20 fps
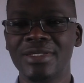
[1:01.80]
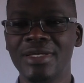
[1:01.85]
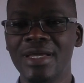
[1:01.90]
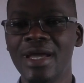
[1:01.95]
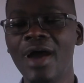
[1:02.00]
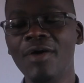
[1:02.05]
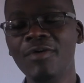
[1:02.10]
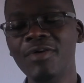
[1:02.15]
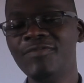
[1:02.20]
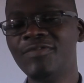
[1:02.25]

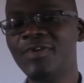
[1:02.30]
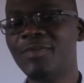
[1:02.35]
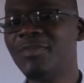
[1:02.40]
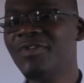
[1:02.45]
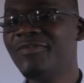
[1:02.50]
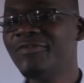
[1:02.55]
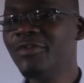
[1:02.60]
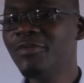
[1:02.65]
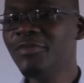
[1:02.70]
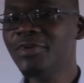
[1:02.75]
However,
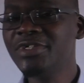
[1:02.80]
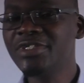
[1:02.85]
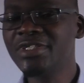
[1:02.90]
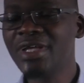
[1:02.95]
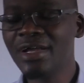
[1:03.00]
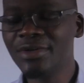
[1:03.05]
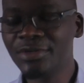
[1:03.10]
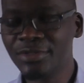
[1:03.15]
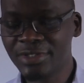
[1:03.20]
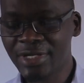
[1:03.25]
before we
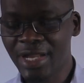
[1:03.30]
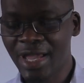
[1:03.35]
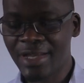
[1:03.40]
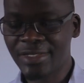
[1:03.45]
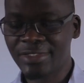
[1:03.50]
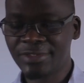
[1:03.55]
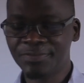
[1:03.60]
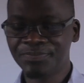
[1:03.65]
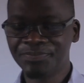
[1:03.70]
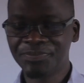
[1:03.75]
start on
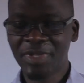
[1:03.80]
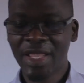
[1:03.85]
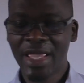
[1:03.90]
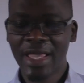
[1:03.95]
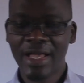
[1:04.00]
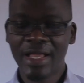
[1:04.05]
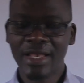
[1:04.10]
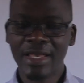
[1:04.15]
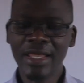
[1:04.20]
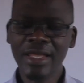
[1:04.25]
that,
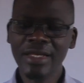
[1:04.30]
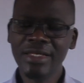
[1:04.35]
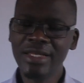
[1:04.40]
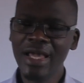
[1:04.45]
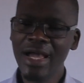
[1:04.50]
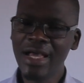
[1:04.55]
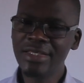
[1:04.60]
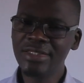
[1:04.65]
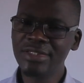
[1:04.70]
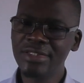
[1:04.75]
let
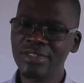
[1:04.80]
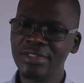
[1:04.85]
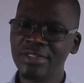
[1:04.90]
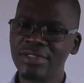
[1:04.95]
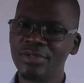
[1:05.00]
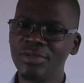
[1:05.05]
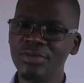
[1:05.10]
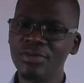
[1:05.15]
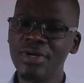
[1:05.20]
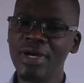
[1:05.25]
us
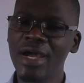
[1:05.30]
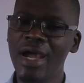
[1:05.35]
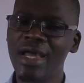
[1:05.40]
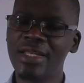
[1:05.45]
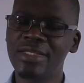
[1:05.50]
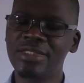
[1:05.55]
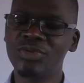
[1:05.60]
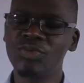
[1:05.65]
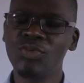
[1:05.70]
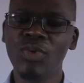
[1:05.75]
look
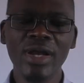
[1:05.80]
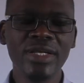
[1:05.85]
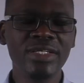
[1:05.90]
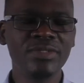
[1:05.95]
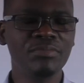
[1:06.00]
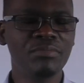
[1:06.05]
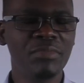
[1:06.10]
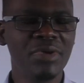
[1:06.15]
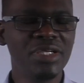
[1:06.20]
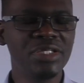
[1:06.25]
at what
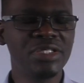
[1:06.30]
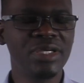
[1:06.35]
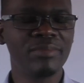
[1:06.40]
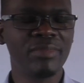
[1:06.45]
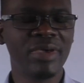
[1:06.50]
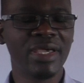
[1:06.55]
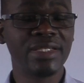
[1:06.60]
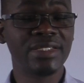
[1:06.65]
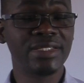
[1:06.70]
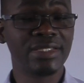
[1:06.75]

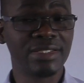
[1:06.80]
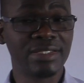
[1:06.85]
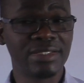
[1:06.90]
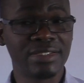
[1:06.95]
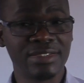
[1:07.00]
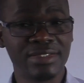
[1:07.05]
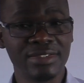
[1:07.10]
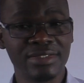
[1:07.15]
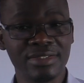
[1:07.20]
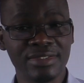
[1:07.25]
measurement
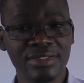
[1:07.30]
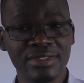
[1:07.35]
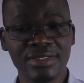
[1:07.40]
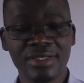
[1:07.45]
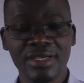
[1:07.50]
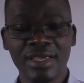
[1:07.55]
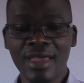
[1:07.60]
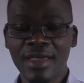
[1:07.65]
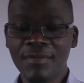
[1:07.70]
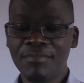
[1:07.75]
is.
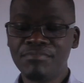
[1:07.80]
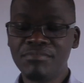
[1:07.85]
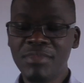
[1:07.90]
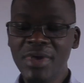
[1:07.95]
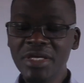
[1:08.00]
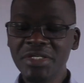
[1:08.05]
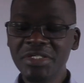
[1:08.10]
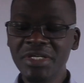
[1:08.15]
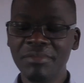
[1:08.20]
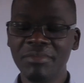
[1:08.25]

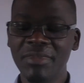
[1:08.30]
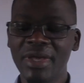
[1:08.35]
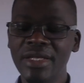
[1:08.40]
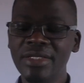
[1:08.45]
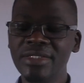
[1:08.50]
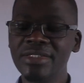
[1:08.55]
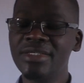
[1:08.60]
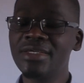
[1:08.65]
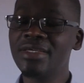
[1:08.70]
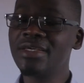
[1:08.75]

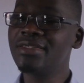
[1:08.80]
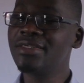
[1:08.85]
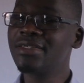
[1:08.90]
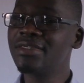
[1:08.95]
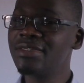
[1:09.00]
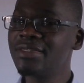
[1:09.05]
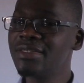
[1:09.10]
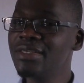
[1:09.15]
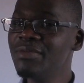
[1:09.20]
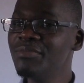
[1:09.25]
Measurement
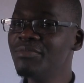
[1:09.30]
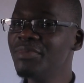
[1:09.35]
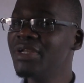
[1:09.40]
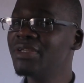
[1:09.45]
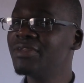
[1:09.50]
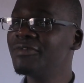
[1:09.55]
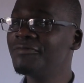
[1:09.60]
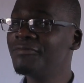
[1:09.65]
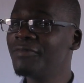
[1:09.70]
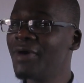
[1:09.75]
is simply
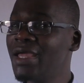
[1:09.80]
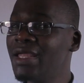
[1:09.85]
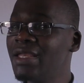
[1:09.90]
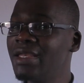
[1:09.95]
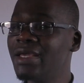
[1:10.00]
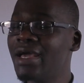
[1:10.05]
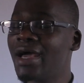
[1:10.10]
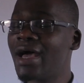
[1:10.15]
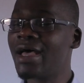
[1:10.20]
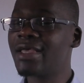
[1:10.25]

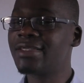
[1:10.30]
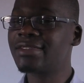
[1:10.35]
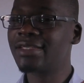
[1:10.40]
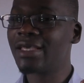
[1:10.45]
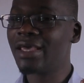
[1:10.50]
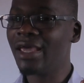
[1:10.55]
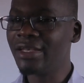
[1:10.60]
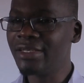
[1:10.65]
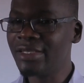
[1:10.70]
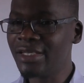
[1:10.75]
defined as
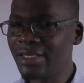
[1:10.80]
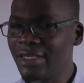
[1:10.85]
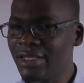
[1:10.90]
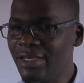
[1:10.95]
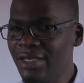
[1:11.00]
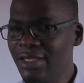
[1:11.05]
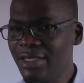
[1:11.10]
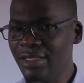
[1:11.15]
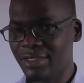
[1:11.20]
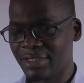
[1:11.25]
a
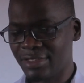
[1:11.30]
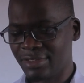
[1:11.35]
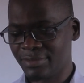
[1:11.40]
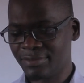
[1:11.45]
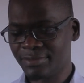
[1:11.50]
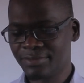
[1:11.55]
technique